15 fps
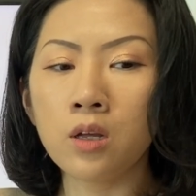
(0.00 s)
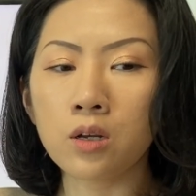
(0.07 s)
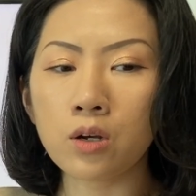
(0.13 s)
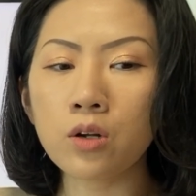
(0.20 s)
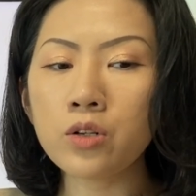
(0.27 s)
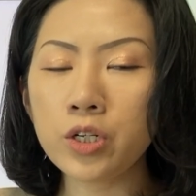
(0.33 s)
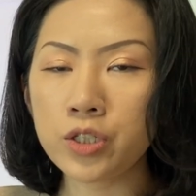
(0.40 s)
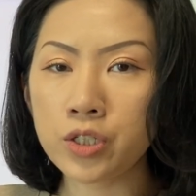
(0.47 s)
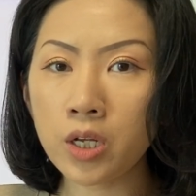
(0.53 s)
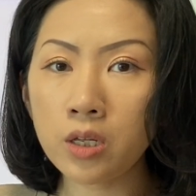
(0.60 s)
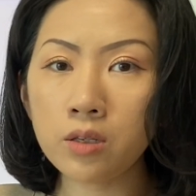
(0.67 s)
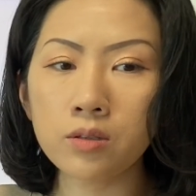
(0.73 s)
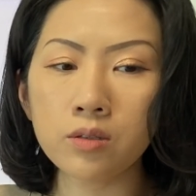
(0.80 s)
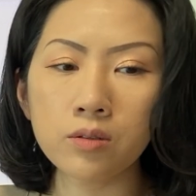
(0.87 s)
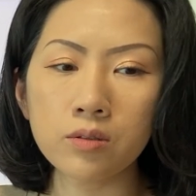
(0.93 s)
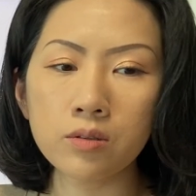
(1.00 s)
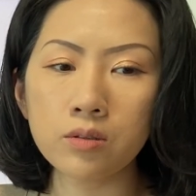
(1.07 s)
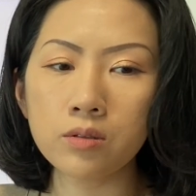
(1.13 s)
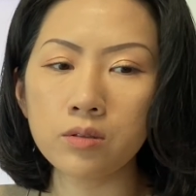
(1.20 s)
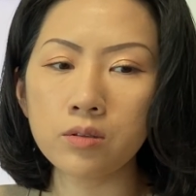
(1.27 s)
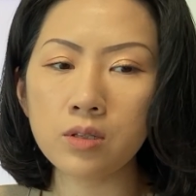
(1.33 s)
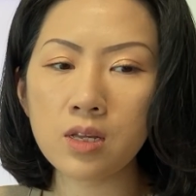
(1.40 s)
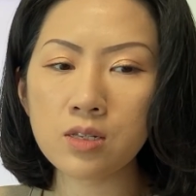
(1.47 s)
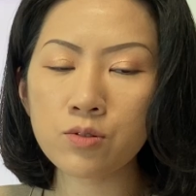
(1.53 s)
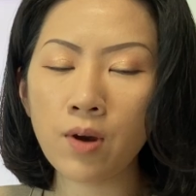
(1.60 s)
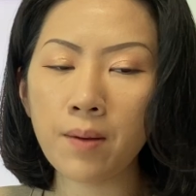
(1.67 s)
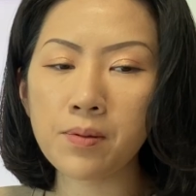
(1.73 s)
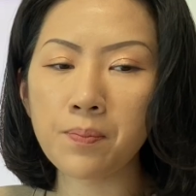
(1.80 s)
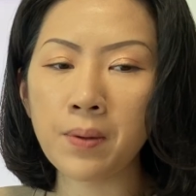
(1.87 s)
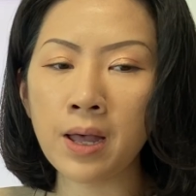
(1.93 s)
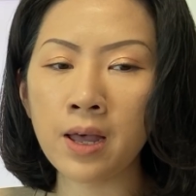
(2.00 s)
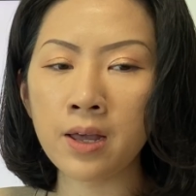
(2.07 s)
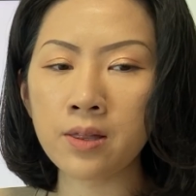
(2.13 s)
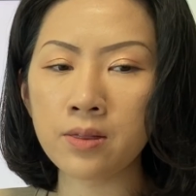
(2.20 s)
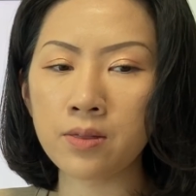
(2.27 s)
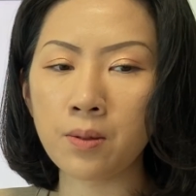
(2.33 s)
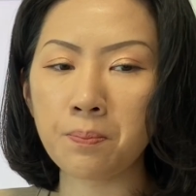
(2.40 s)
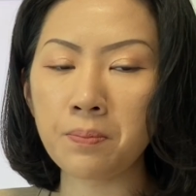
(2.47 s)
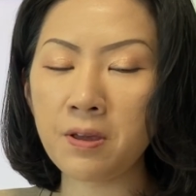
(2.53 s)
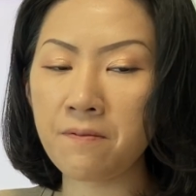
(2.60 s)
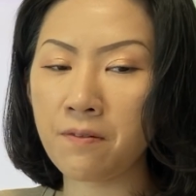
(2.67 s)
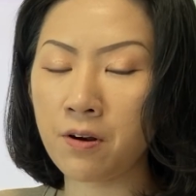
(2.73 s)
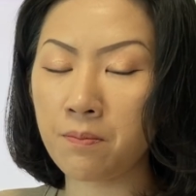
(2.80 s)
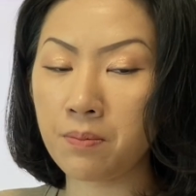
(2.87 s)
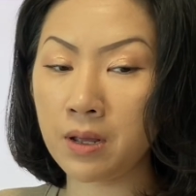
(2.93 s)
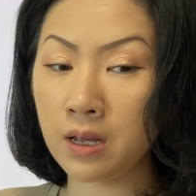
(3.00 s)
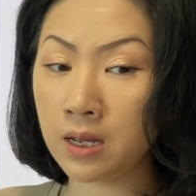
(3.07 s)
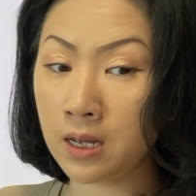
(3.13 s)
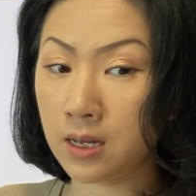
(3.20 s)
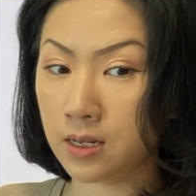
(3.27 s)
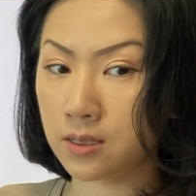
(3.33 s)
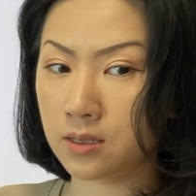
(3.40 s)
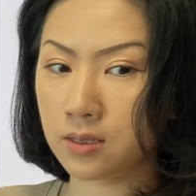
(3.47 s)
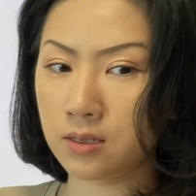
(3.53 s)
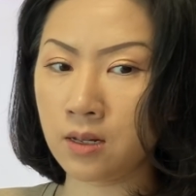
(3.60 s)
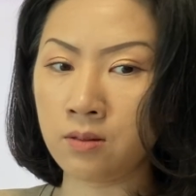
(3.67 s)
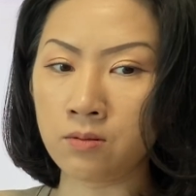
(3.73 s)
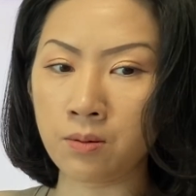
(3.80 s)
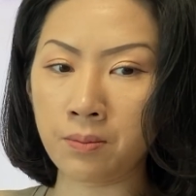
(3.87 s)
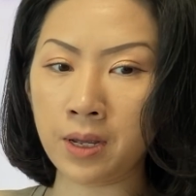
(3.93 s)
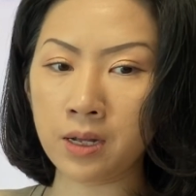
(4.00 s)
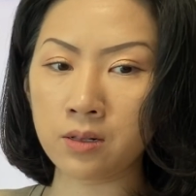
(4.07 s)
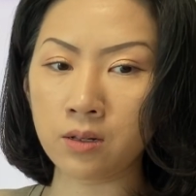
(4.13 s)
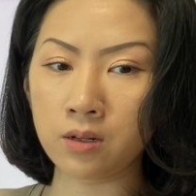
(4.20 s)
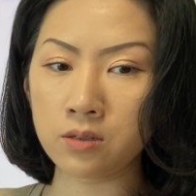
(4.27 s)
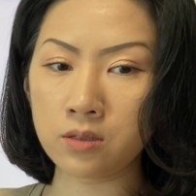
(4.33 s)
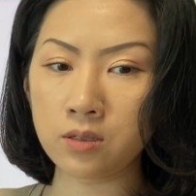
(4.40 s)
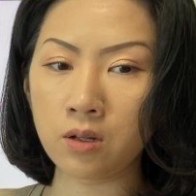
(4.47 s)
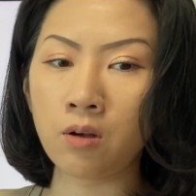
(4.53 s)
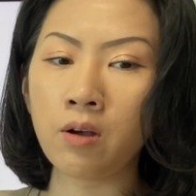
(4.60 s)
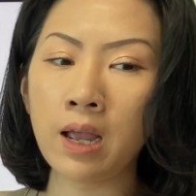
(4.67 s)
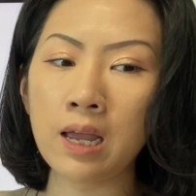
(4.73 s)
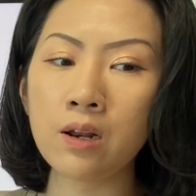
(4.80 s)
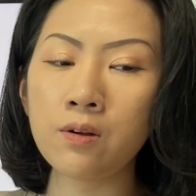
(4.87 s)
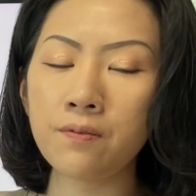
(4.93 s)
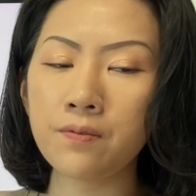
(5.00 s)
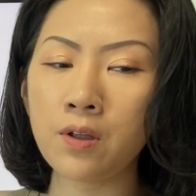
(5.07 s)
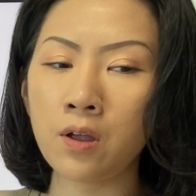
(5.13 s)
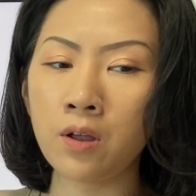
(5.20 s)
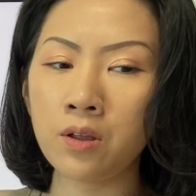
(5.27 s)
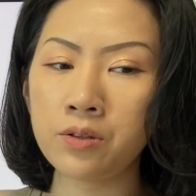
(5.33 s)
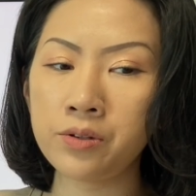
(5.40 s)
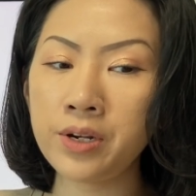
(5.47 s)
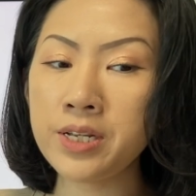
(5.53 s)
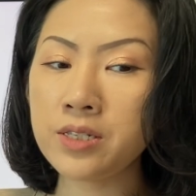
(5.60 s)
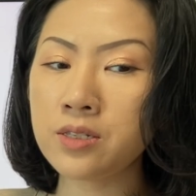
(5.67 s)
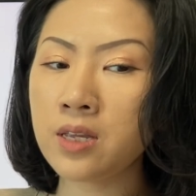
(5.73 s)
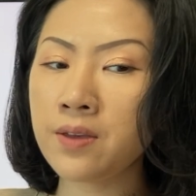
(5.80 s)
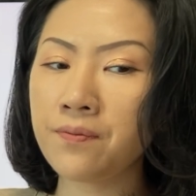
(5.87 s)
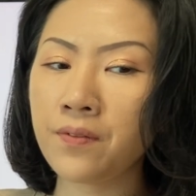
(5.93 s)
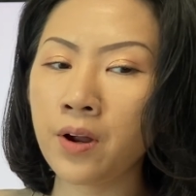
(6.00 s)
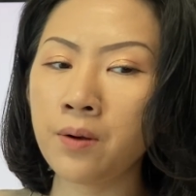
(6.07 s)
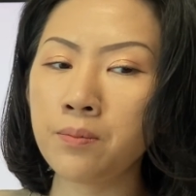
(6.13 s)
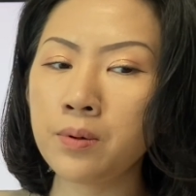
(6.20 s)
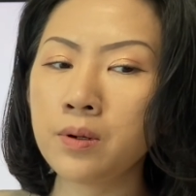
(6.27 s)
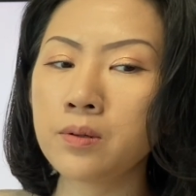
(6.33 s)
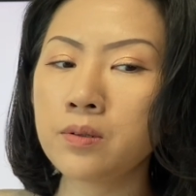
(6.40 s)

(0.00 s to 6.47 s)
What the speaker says: condition described by the be verb is in the main clause ahead of the transitive verb